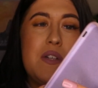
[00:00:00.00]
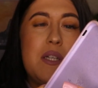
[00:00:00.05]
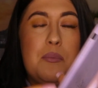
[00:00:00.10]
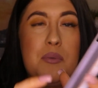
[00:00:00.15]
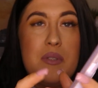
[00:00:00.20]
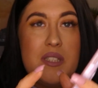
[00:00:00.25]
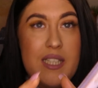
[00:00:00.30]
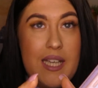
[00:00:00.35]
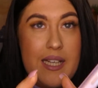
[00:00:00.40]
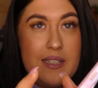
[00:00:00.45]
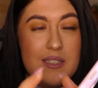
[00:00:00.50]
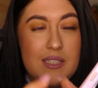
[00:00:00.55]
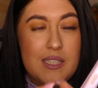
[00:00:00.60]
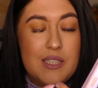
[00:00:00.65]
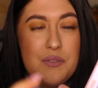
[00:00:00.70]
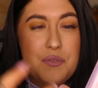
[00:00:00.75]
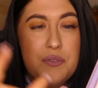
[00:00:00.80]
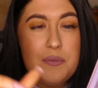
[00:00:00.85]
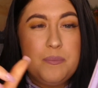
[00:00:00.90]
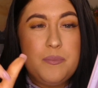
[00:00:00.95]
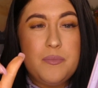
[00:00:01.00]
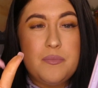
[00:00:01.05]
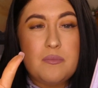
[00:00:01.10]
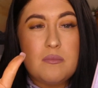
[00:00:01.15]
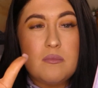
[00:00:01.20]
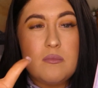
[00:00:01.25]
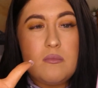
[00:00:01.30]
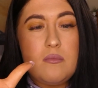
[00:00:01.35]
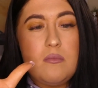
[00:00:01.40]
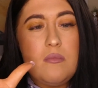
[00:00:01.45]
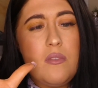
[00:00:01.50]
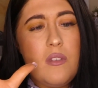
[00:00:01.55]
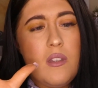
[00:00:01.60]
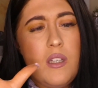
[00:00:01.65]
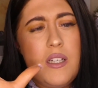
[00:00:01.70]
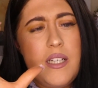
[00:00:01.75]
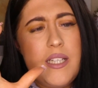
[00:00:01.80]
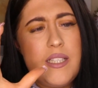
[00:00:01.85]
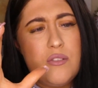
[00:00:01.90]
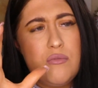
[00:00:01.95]
very protective.
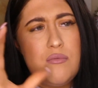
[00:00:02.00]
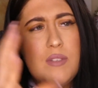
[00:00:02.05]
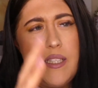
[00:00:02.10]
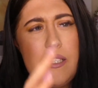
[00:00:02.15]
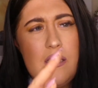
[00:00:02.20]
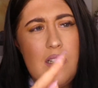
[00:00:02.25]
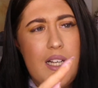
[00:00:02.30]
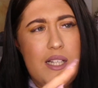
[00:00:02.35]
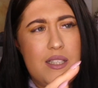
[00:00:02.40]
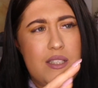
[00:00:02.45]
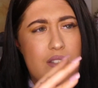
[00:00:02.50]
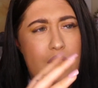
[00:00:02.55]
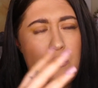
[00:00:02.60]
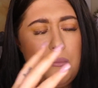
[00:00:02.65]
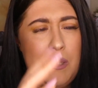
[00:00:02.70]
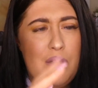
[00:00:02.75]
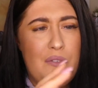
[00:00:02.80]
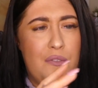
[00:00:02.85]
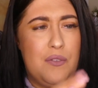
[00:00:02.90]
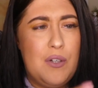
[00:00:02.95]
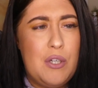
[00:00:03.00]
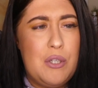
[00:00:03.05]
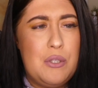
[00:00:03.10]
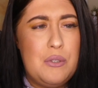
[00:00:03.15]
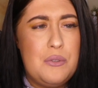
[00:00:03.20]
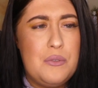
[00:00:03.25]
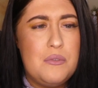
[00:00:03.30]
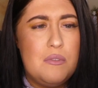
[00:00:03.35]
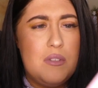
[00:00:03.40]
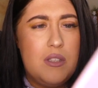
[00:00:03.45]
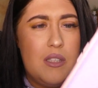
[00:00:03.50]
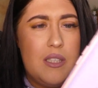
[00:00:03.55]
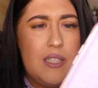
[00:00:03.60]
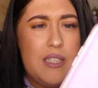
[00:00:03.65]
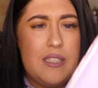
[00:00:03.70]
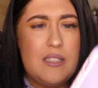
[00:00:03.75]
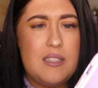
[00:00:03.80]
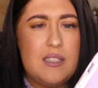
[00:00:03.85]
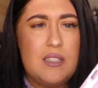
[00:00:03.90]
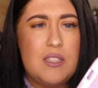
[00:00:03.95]
It's really nice on my phone.
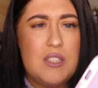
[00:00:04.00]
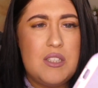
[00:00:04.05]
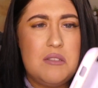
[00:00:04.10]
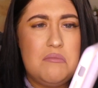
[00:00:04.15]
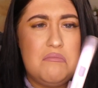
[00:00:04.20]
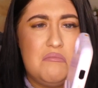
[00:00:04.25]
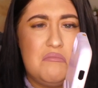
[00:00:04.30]
It's